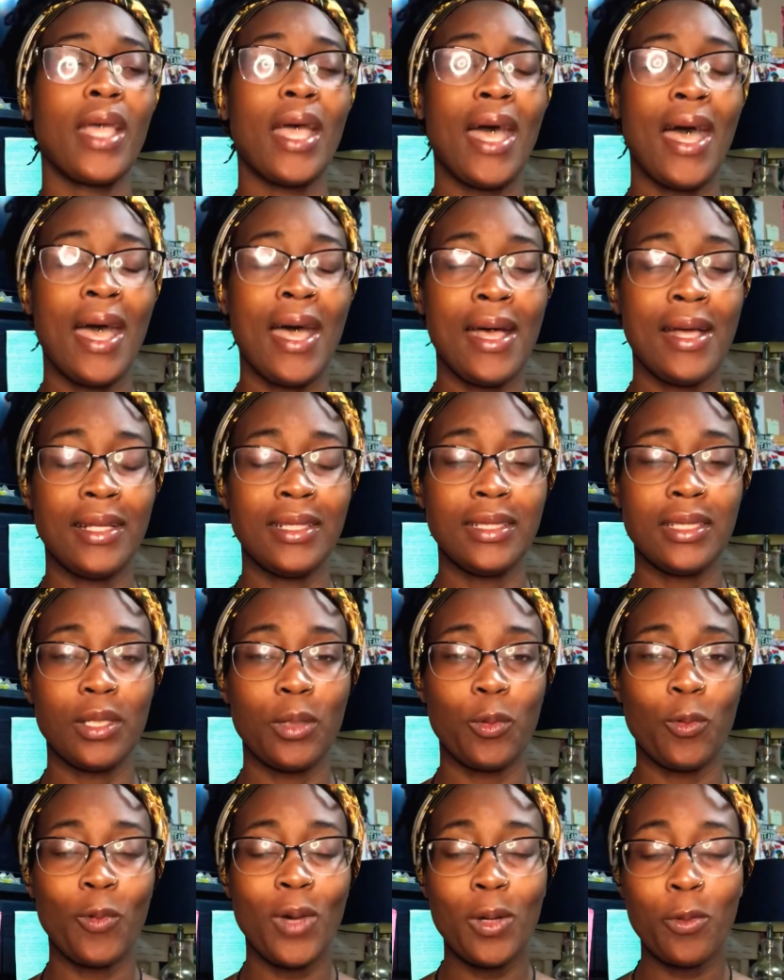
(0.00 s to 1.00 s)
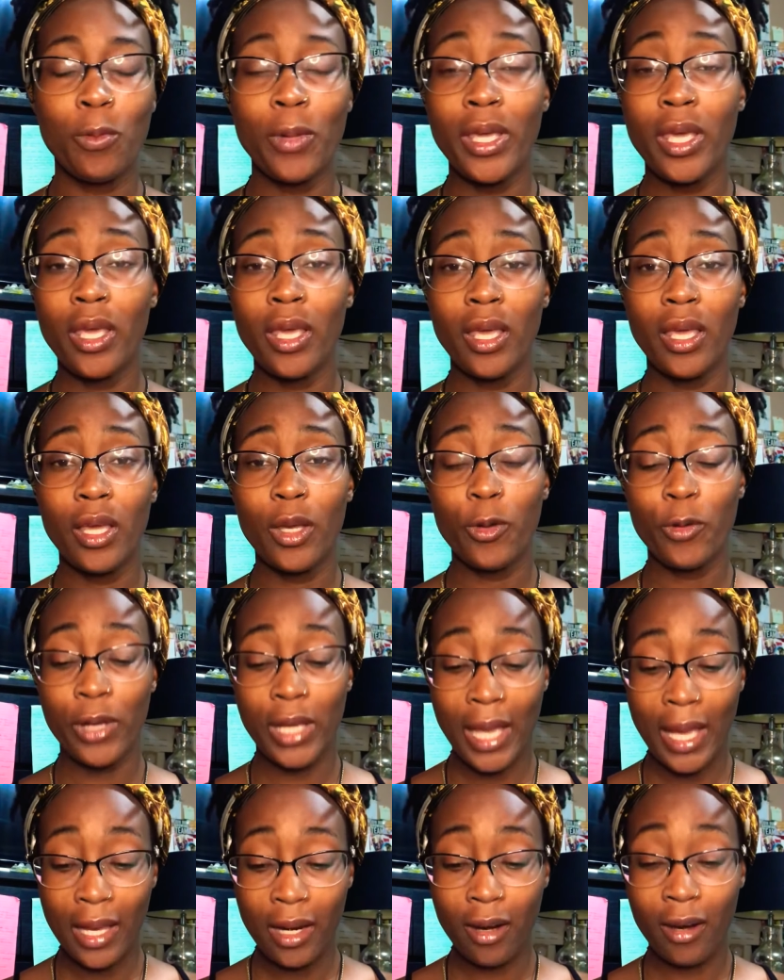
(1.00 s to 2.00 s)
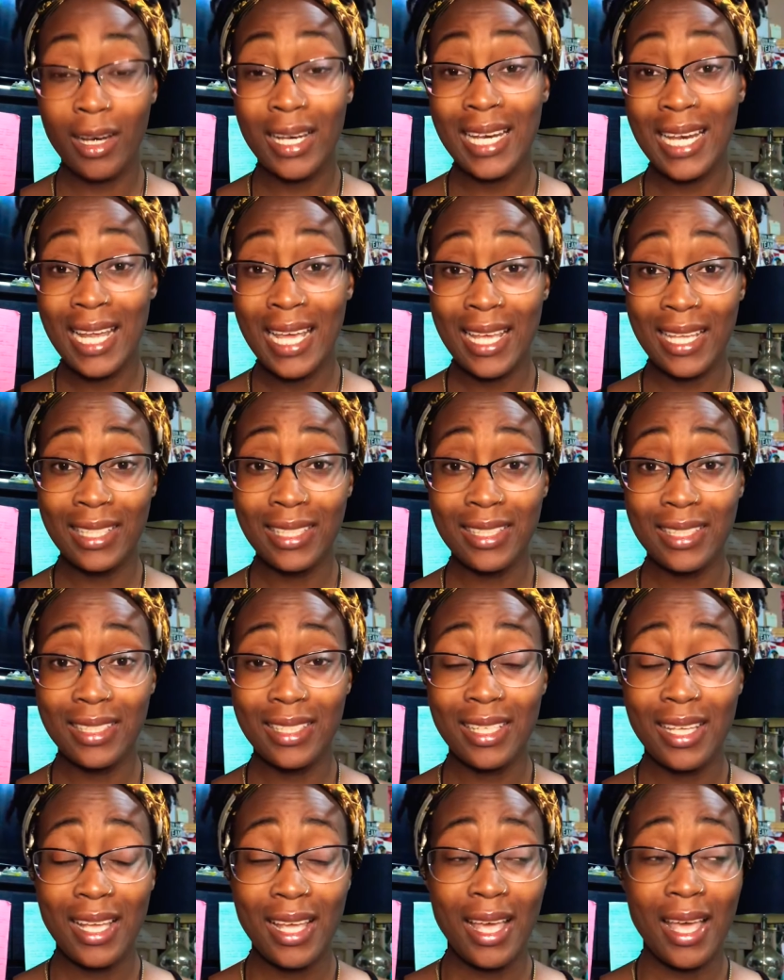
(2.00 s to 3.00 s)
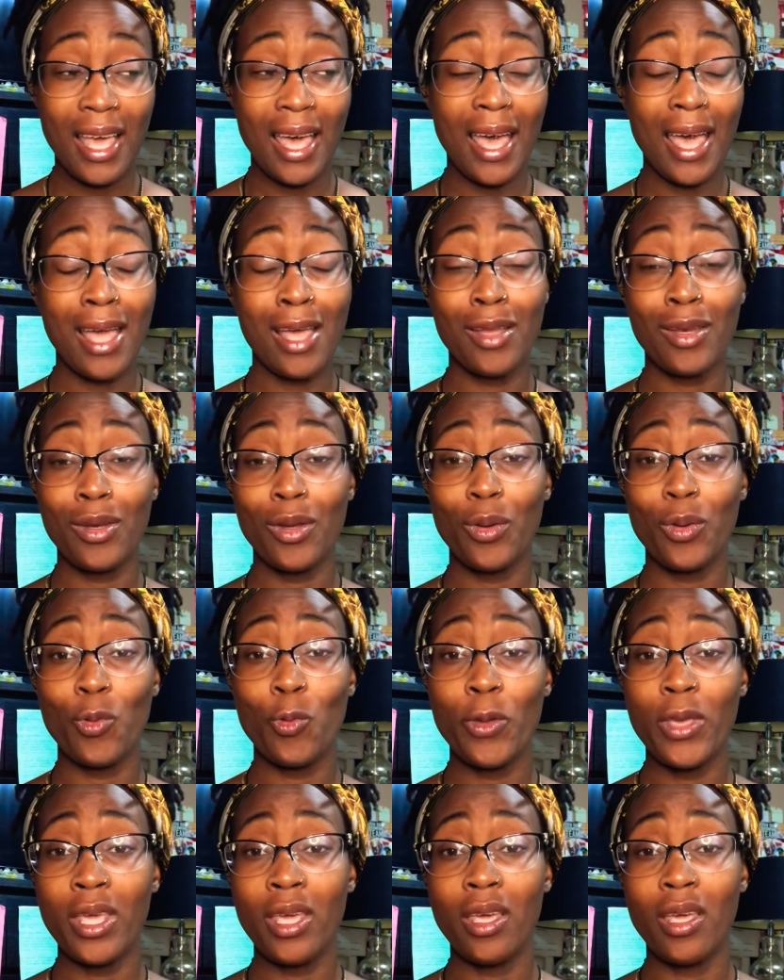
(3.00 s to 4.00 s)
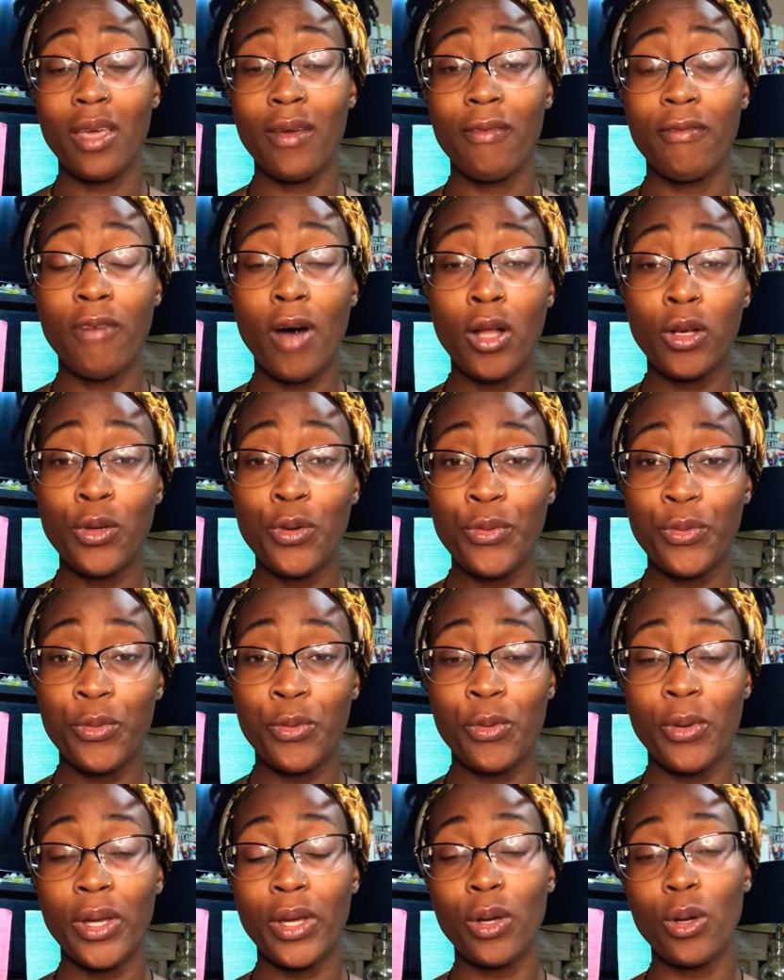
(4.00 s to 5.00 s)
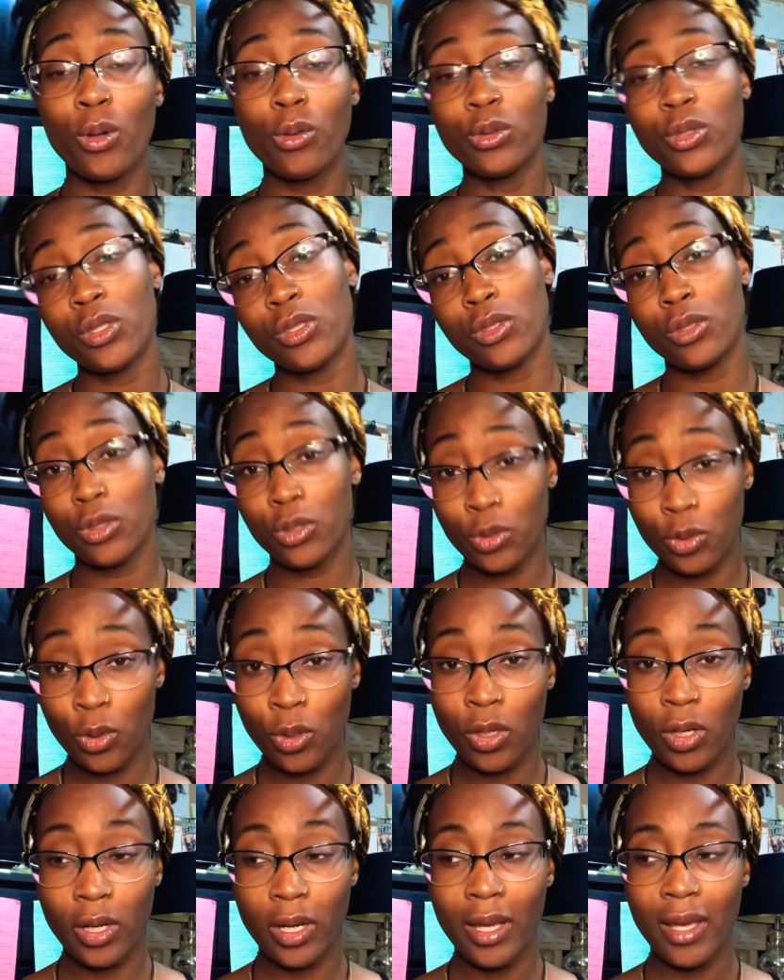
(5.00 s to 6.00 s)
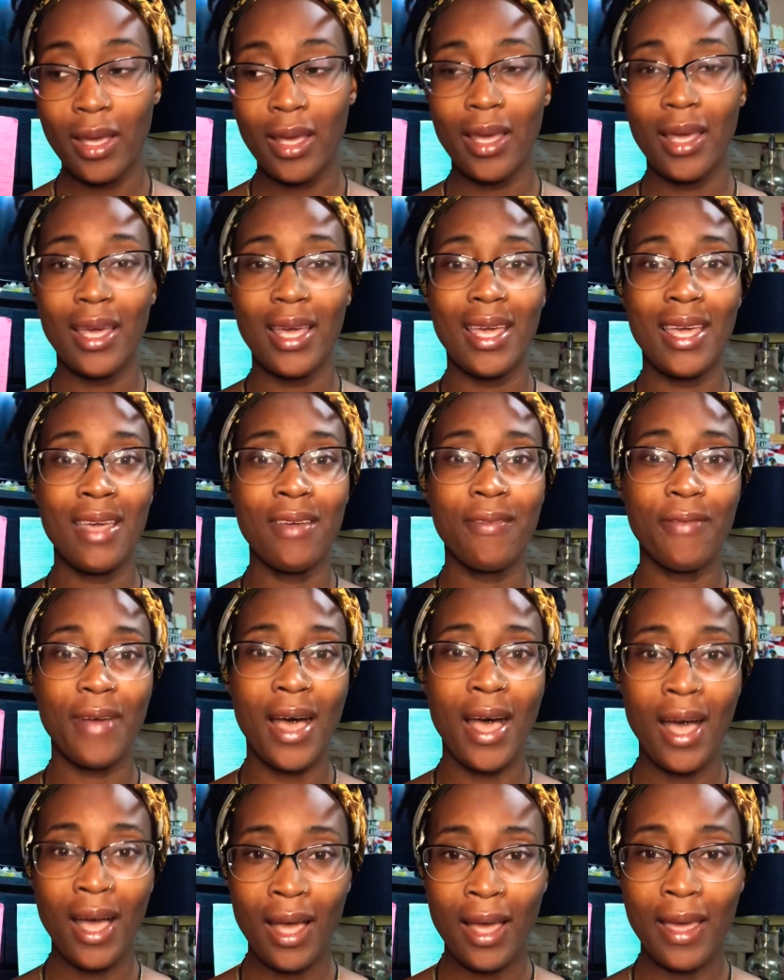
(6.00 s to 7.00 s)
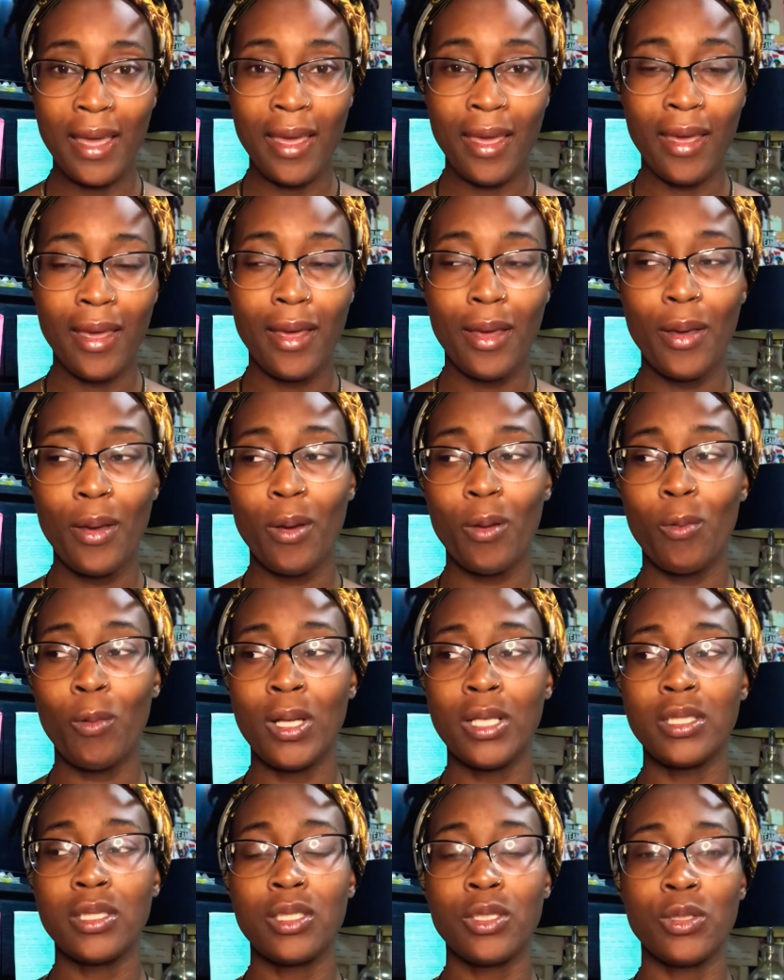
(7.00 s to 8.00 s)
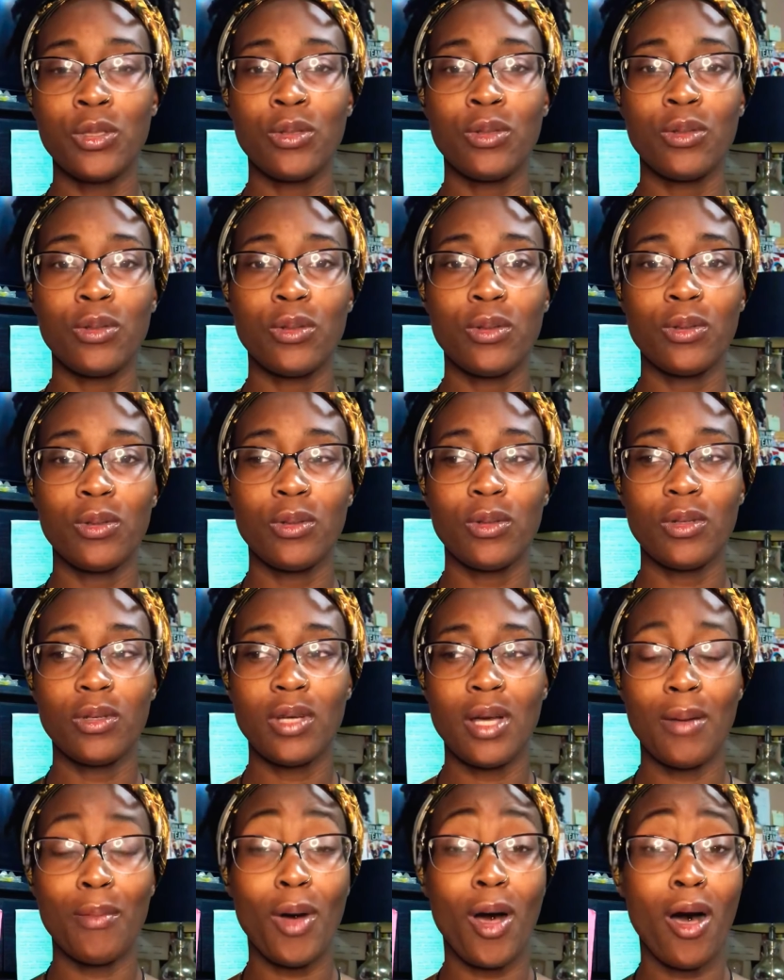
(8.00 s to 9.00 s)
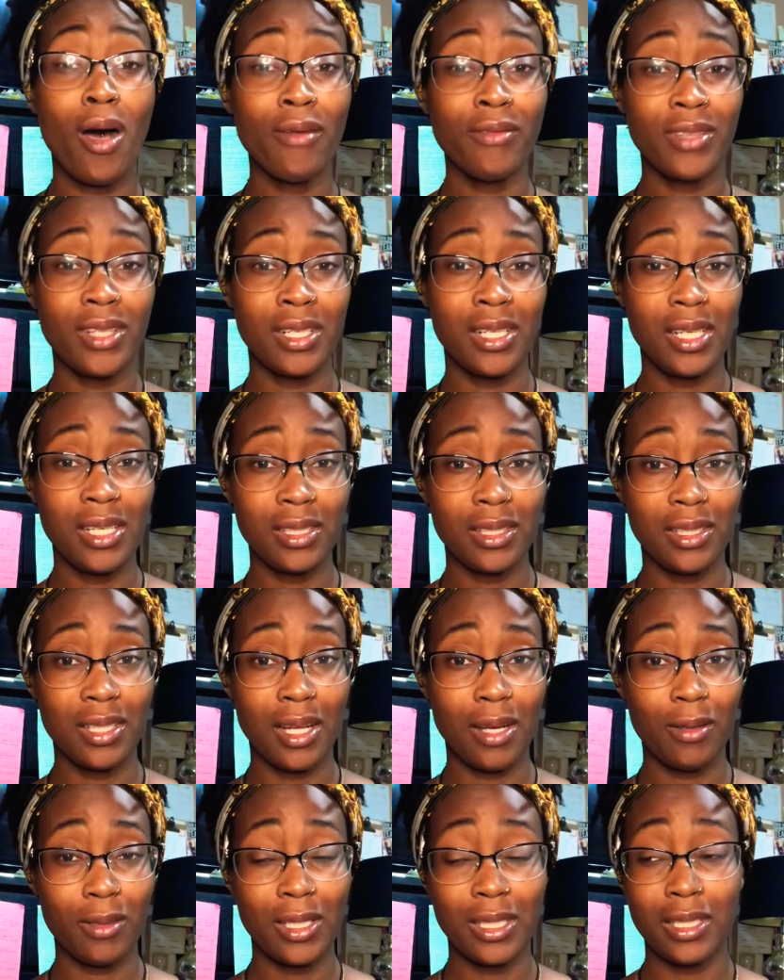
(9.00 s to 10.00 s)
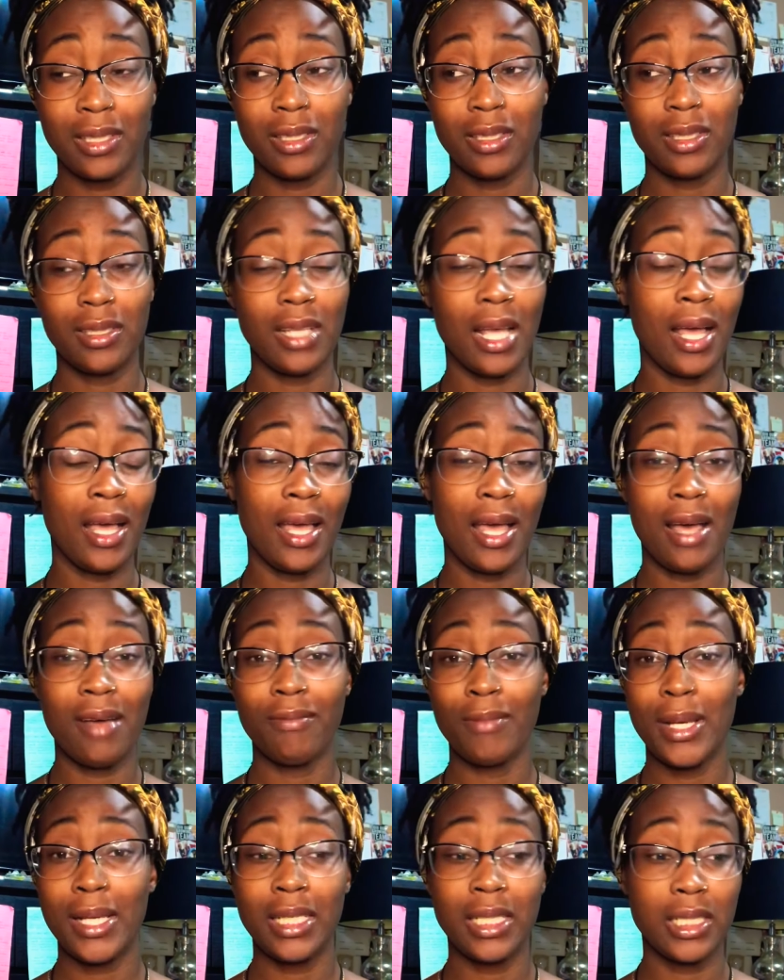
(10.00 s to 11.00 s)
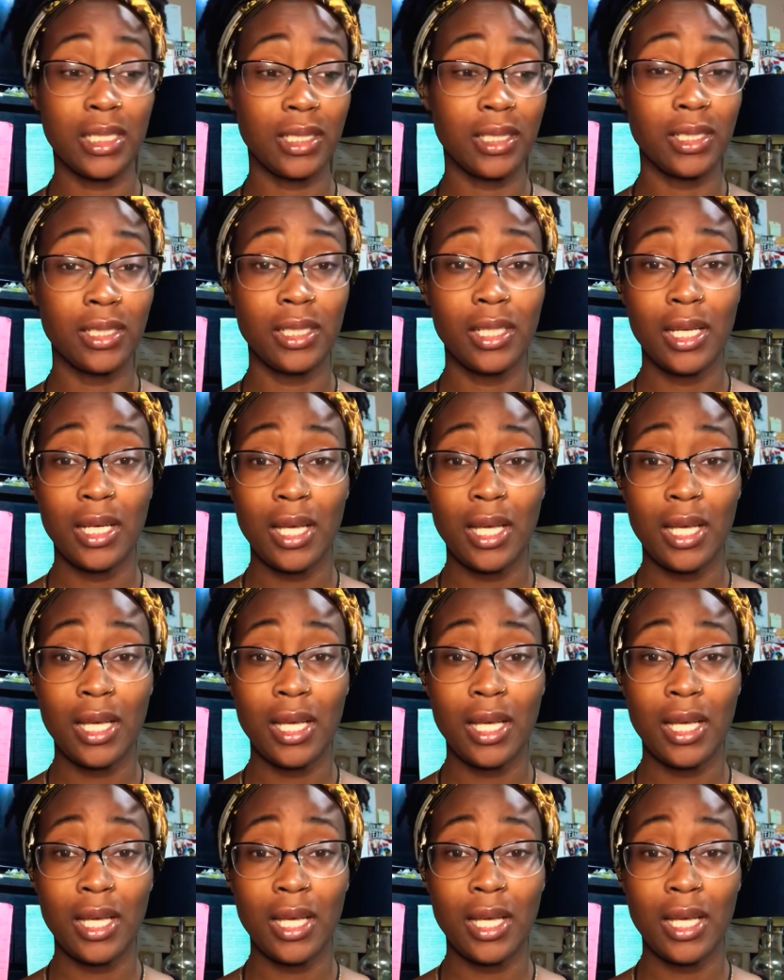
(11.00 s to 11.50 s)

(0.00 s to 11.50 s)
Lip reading: And when we create our list and we follow through and go to the store, if I was to come off the list now, because I have my little